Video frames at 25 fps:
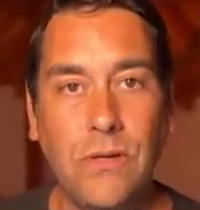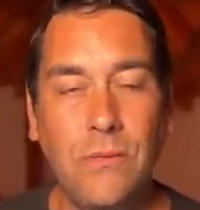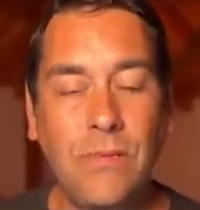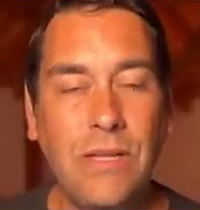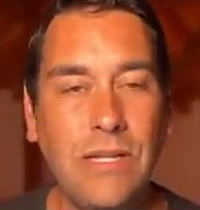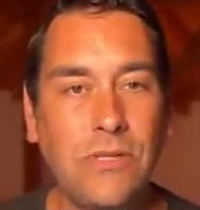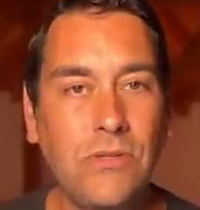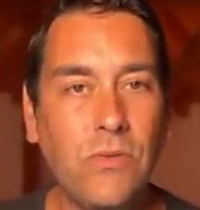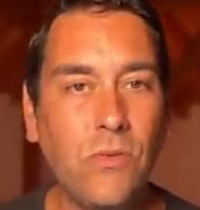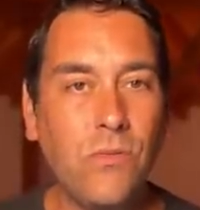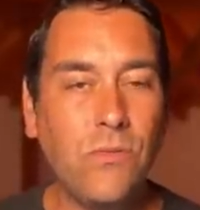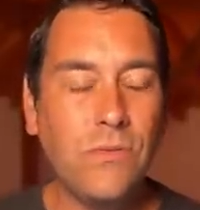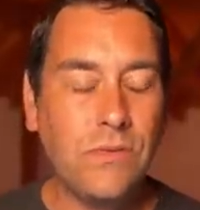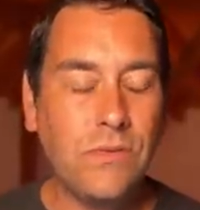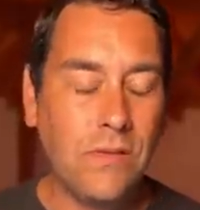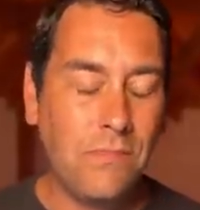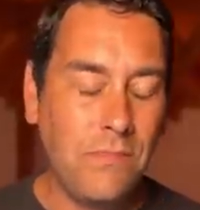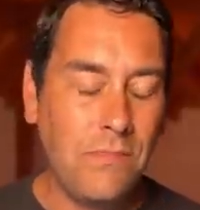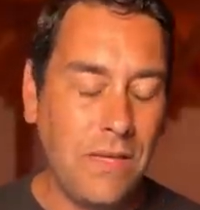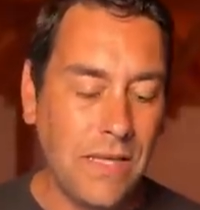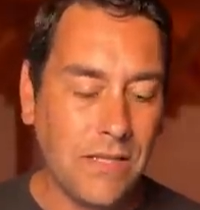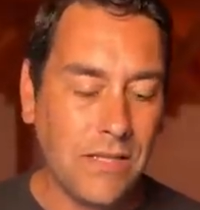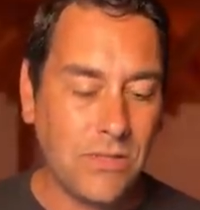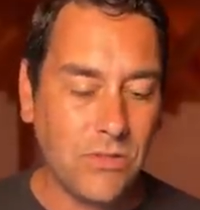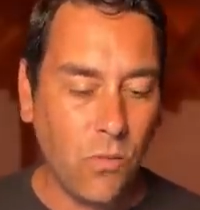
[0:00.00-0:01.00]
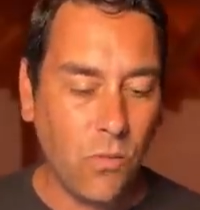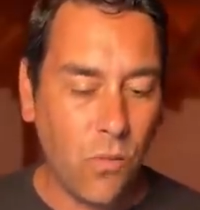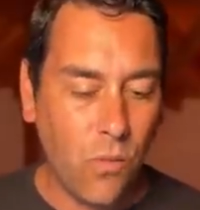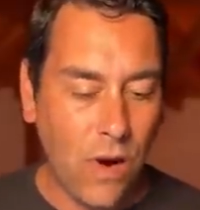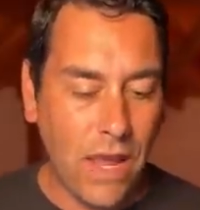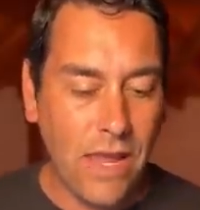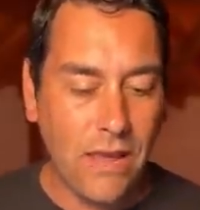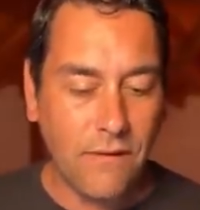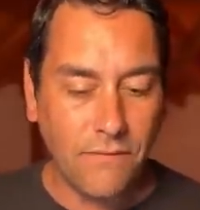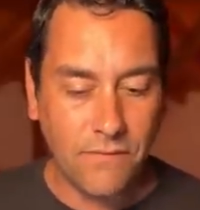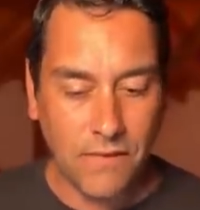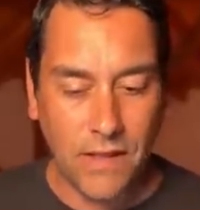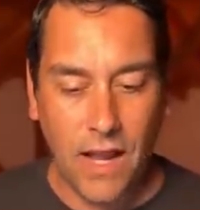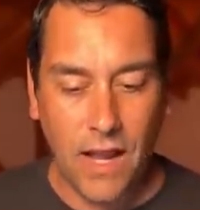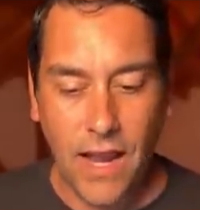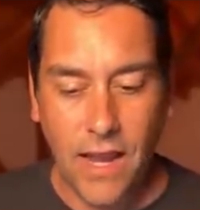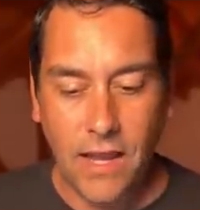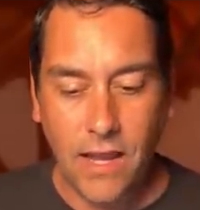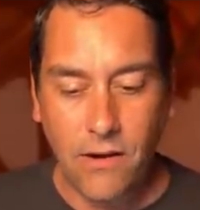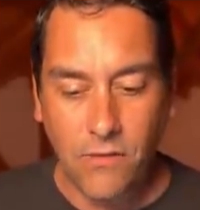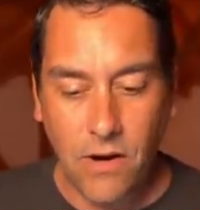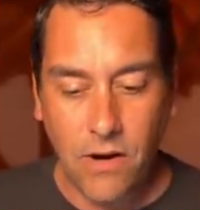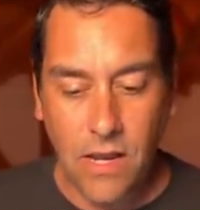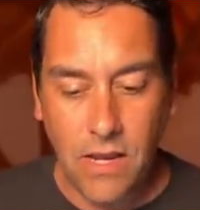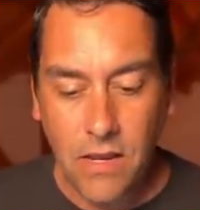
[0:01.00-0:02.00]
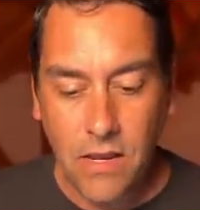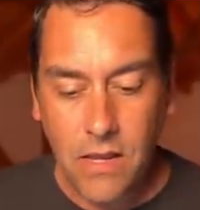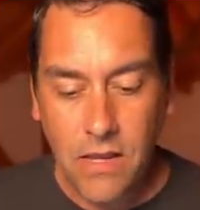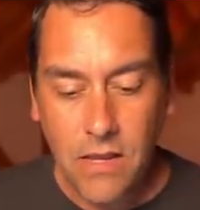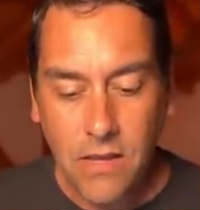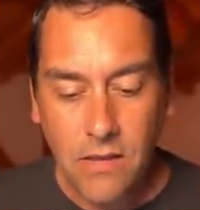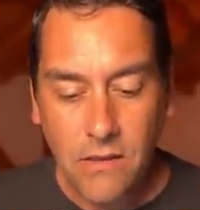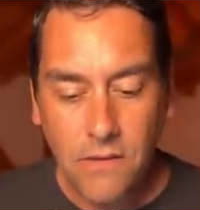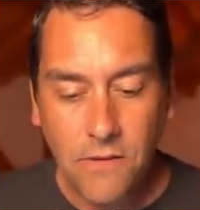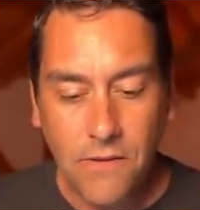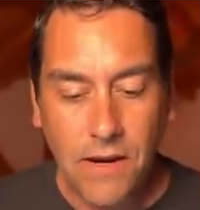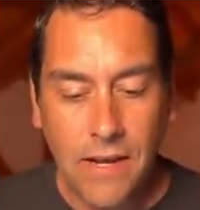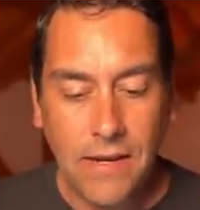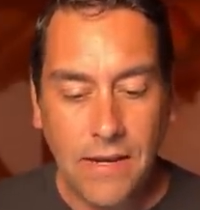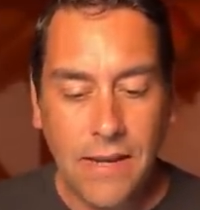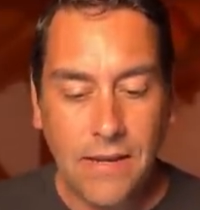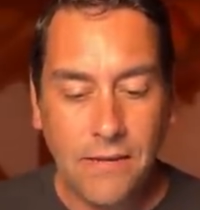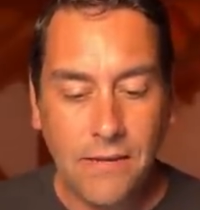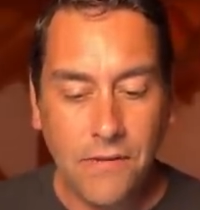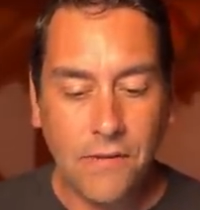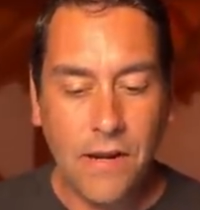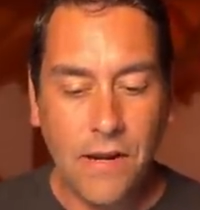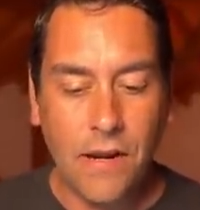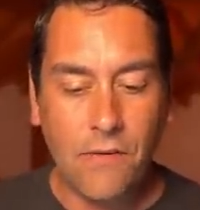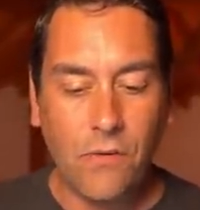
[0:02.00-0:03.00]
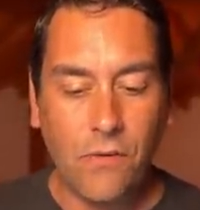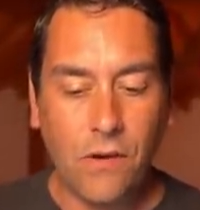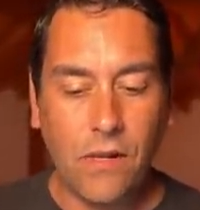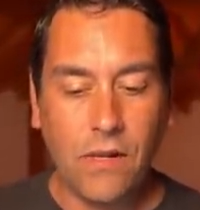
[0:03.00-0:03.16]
I mean, it's a, to me, it's a way of lying, right? They're not they're not